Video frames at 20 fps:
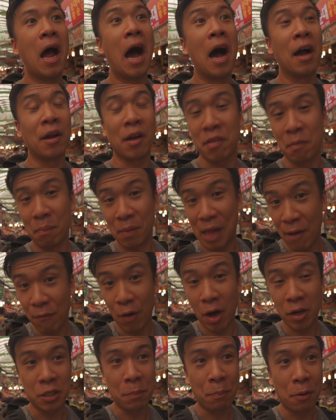I got some live
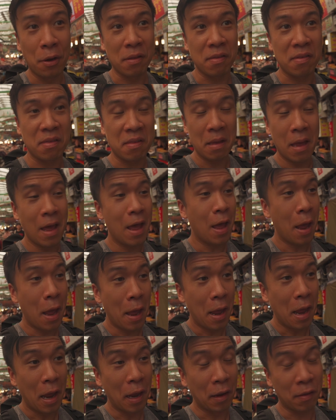octopus.
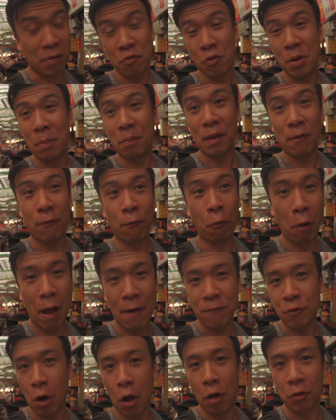Extremely full
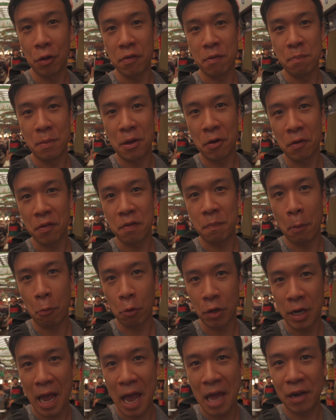after all those meals, but we're
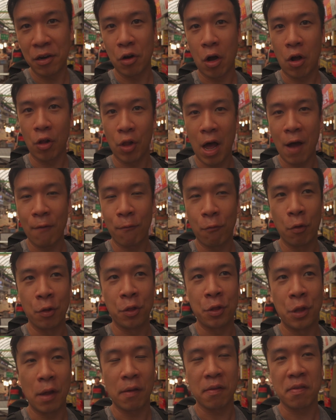gonna end it all off with
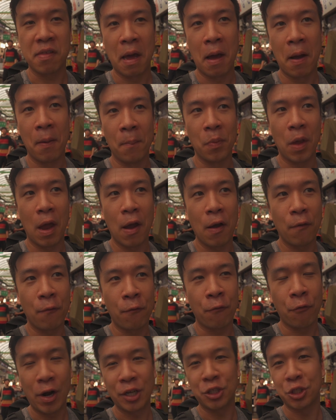some
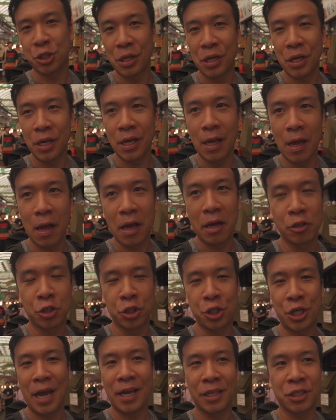freshly
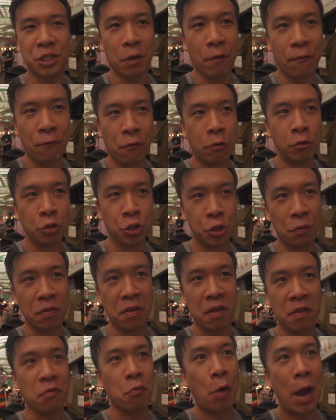shaked fruit
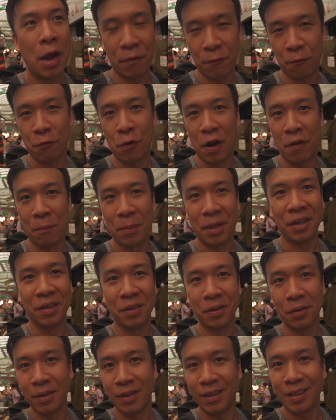juices right in front of me.
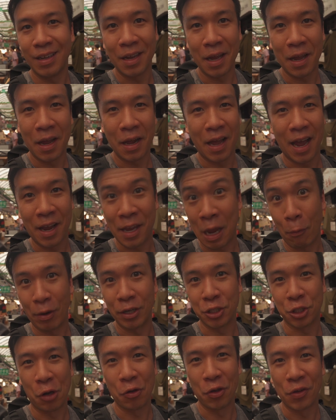I can't wait
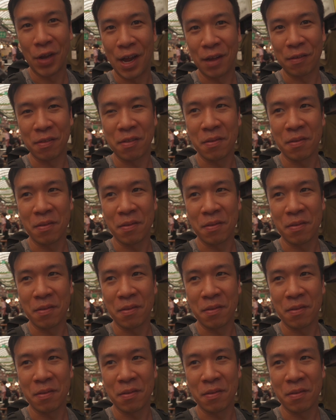to show you guys.